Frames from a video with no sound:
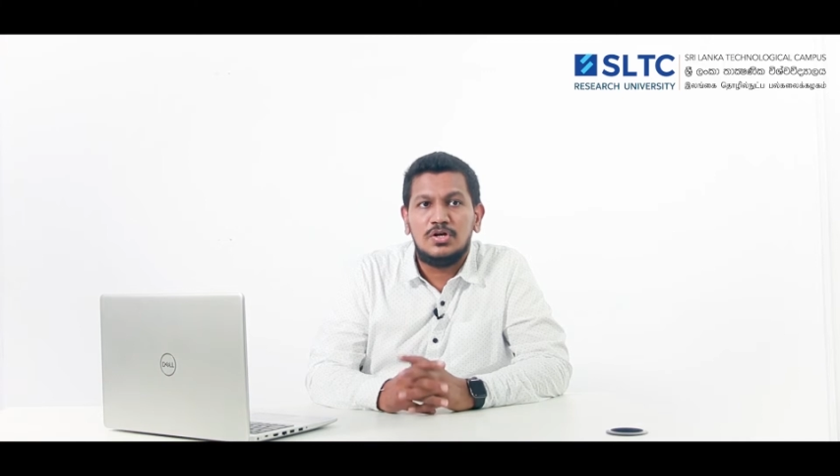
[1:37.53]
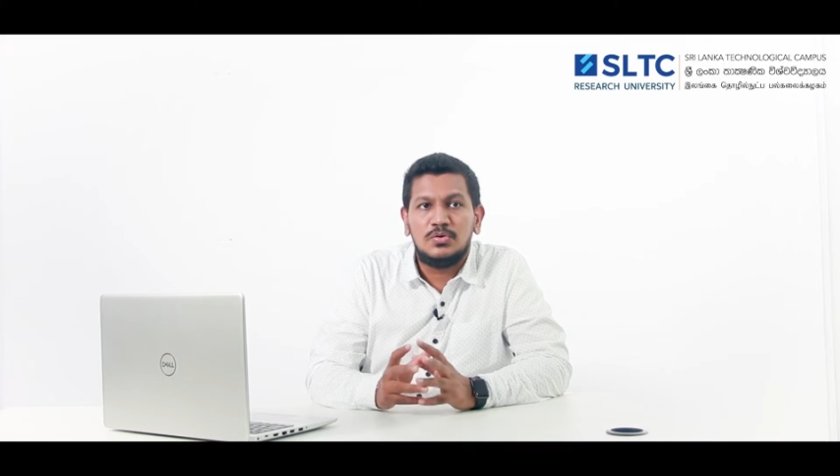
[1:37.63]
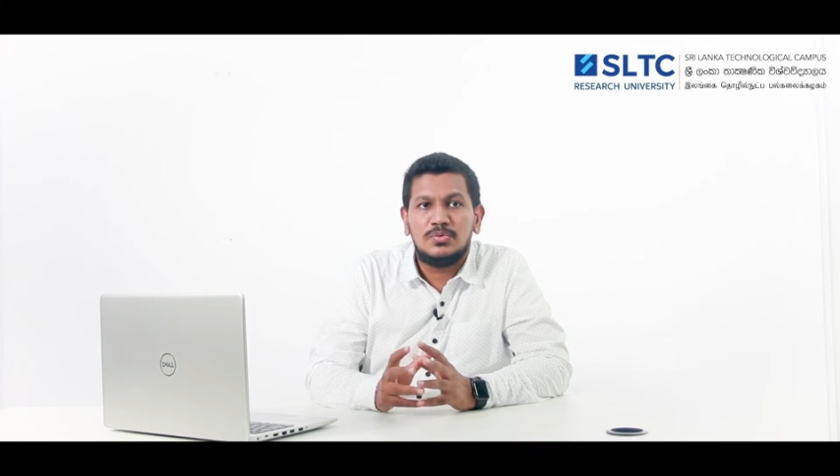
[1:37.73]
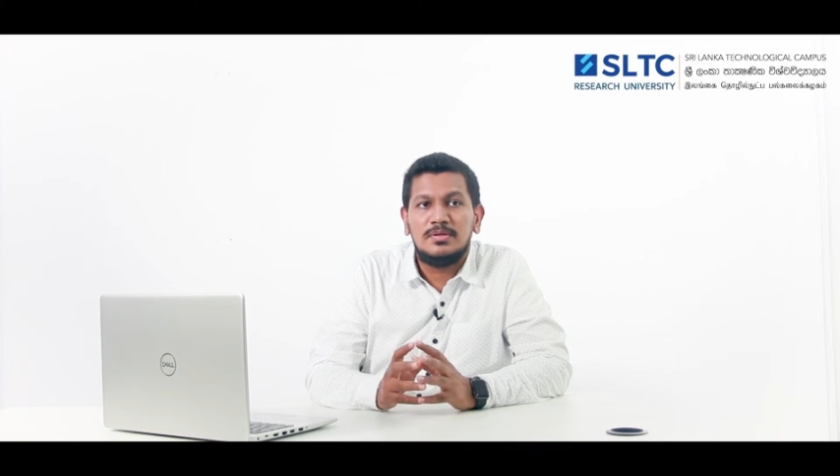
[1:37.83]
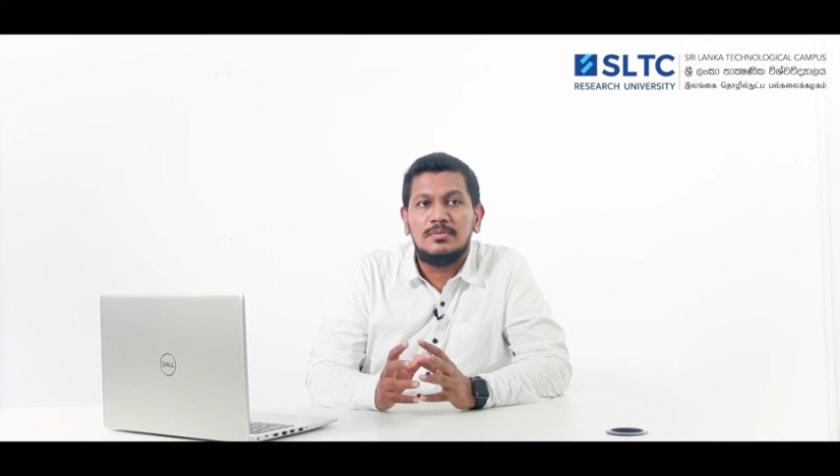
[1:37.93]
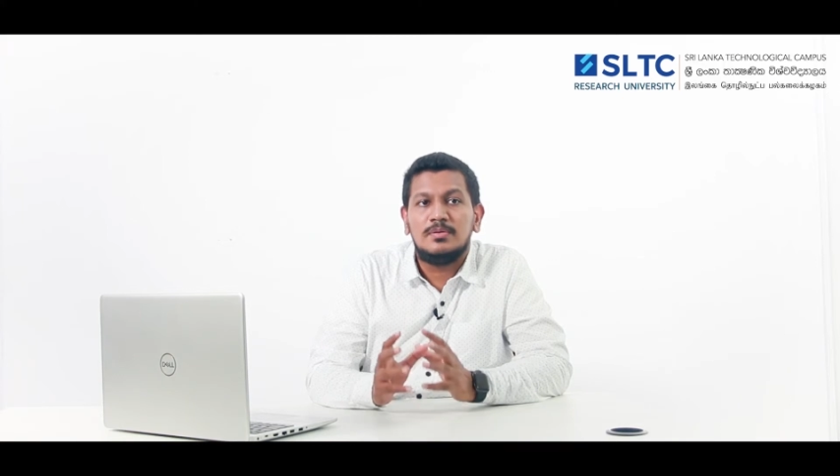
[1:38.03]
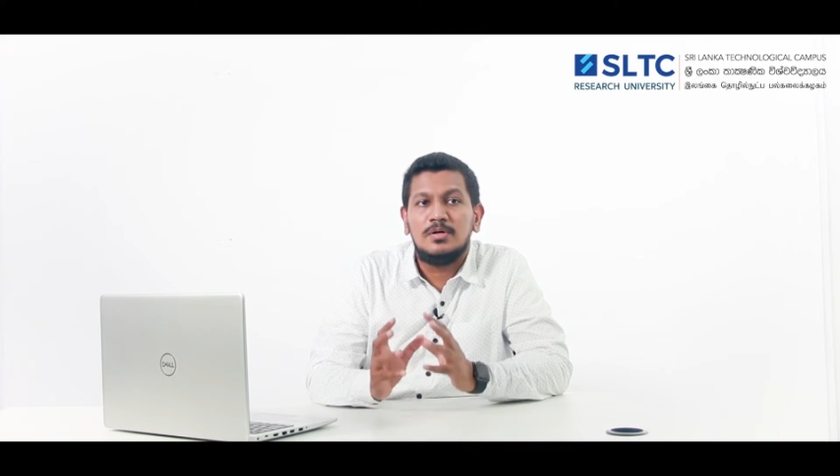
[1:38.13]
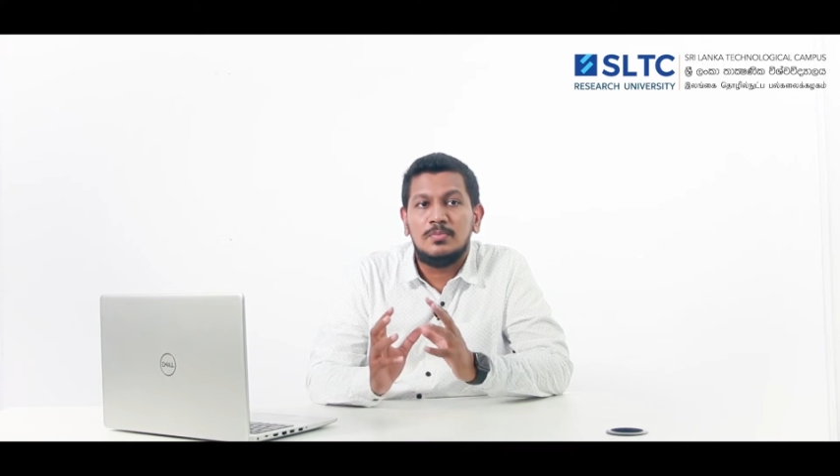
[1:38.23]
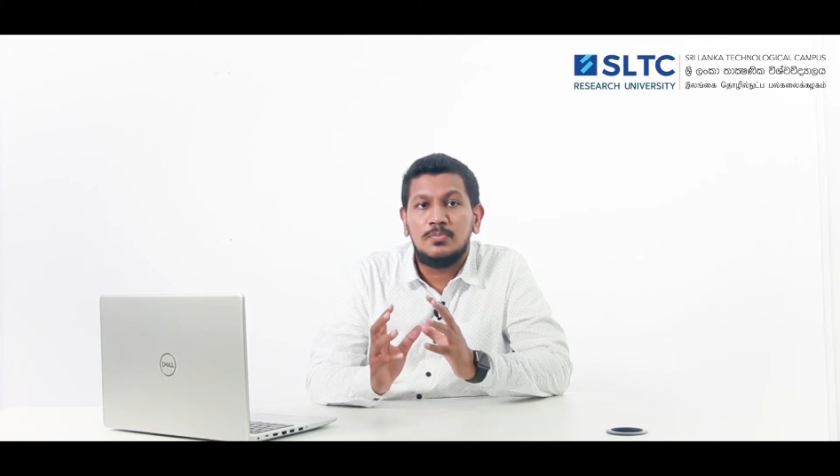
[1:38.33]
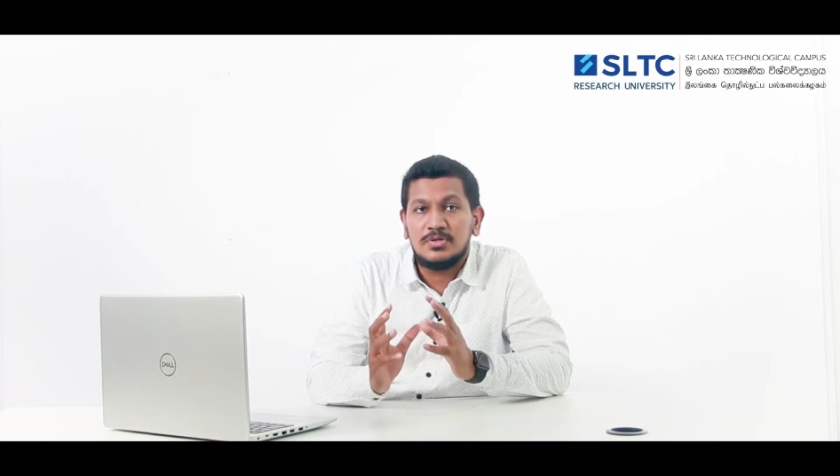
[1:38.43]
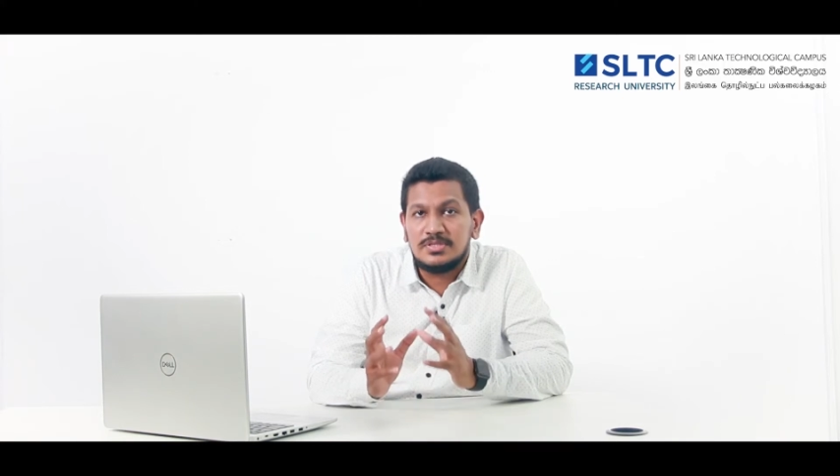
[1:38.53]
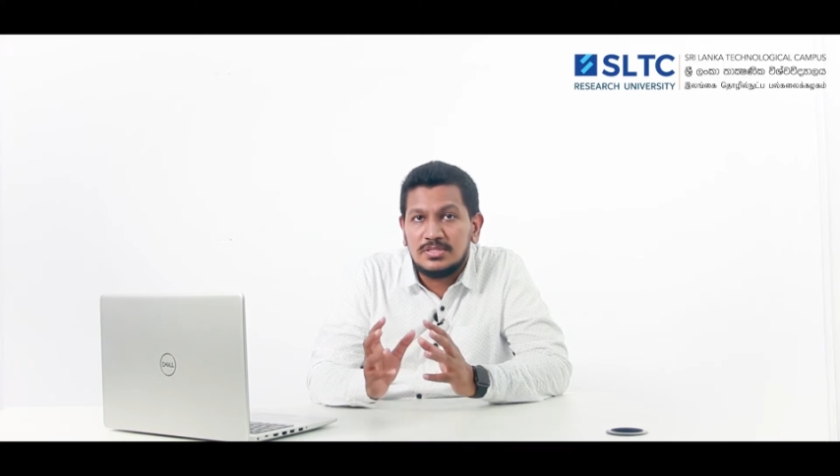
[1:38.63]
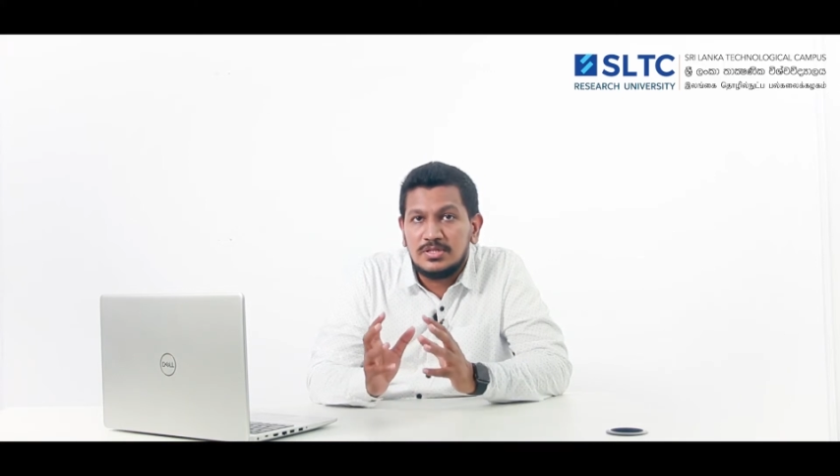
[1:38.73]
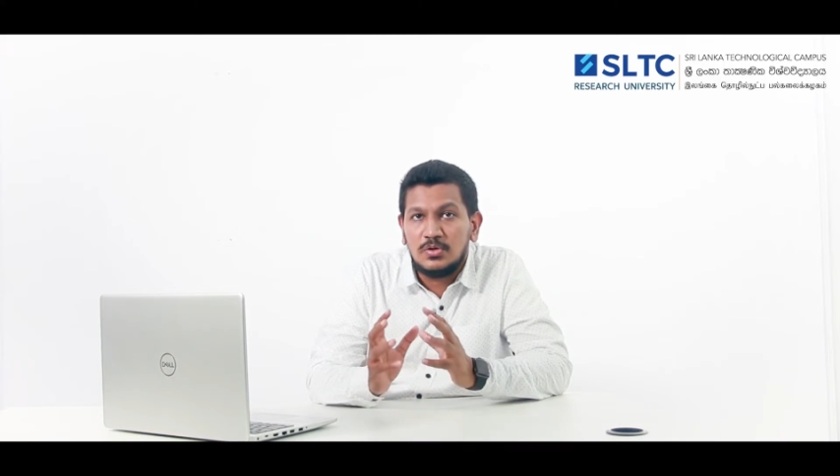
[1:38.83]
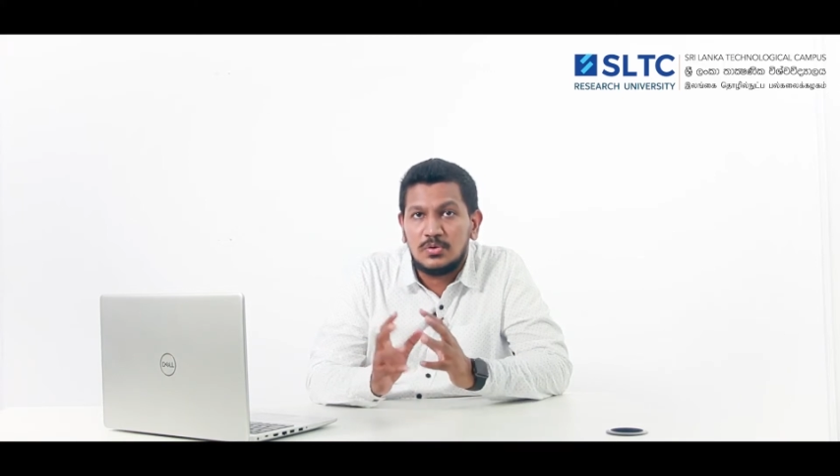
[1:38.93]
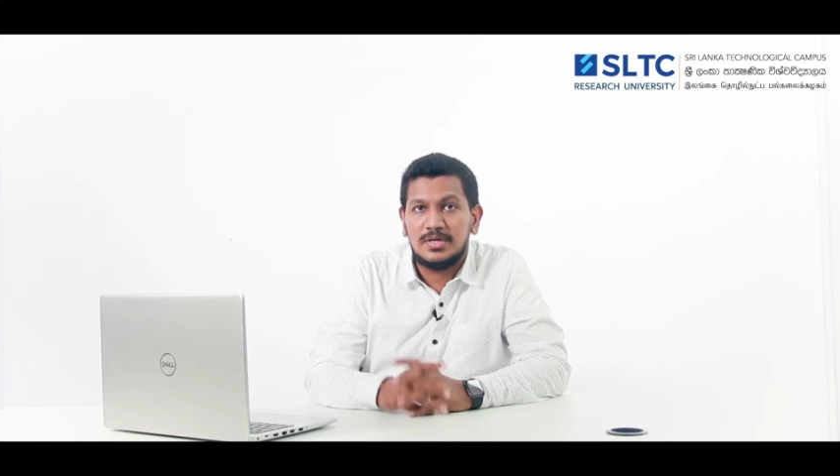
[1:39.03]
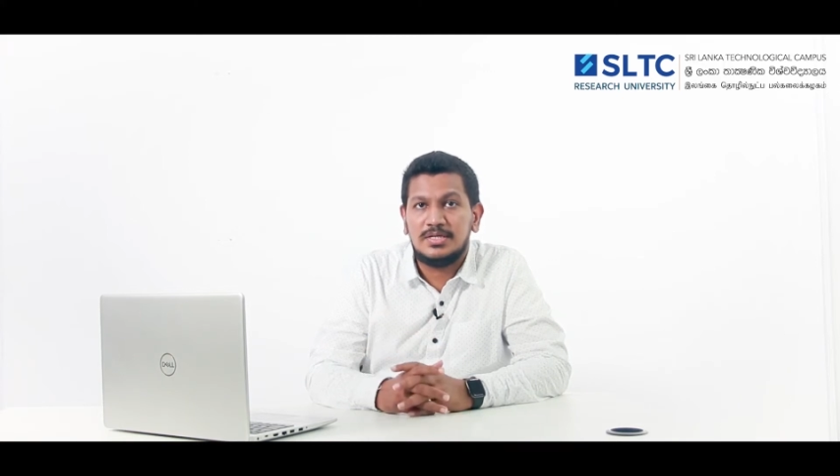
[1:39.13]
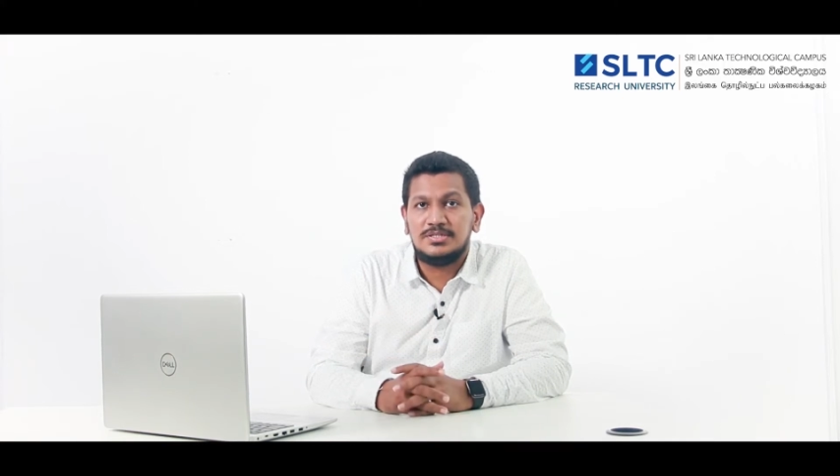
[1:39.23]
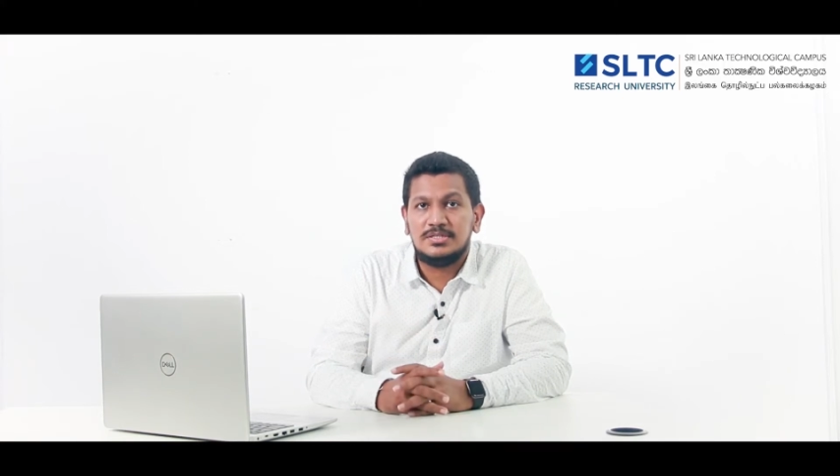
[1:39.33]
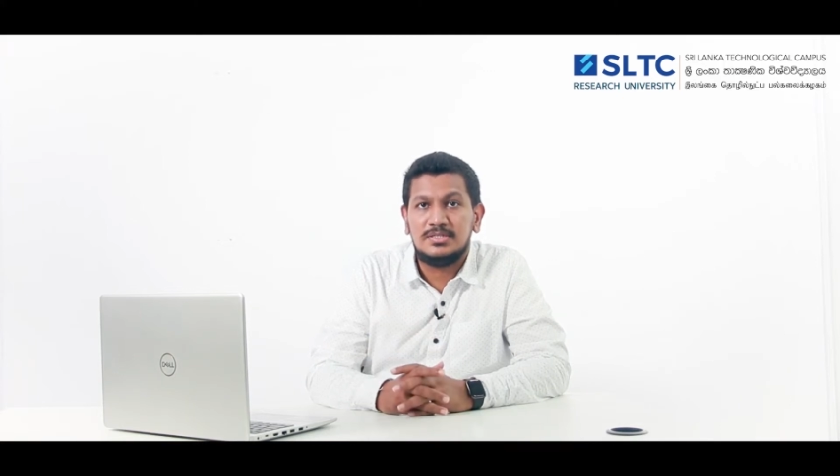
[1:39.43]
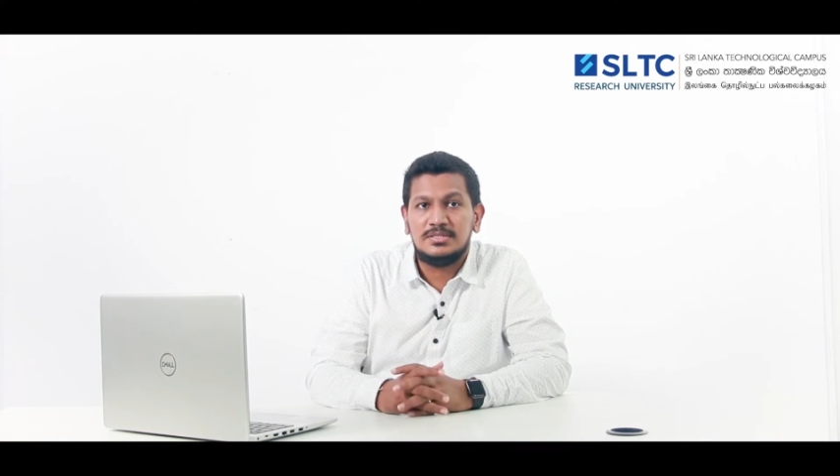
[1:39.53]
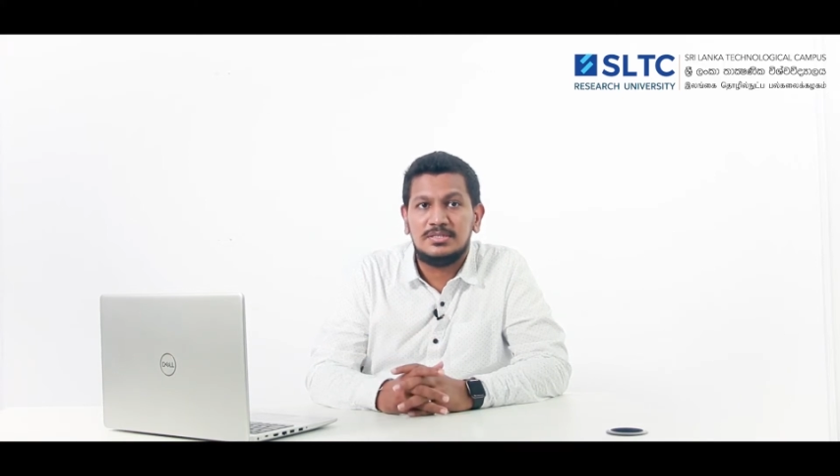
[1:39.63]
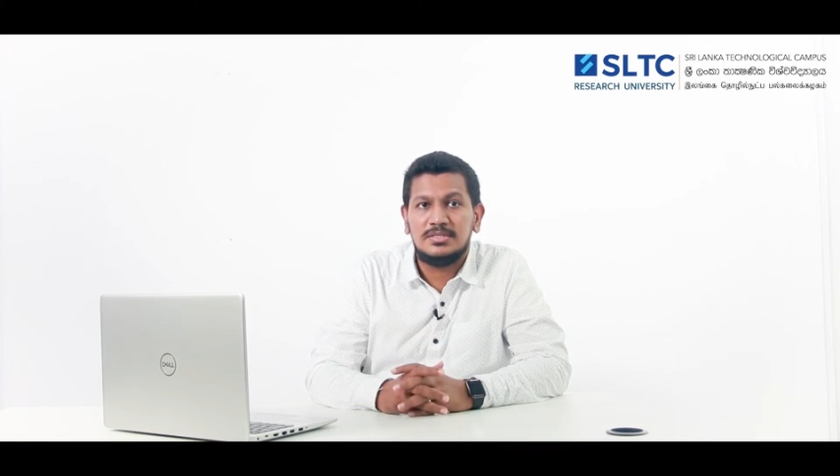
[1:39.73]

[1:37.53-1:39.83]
to the processing location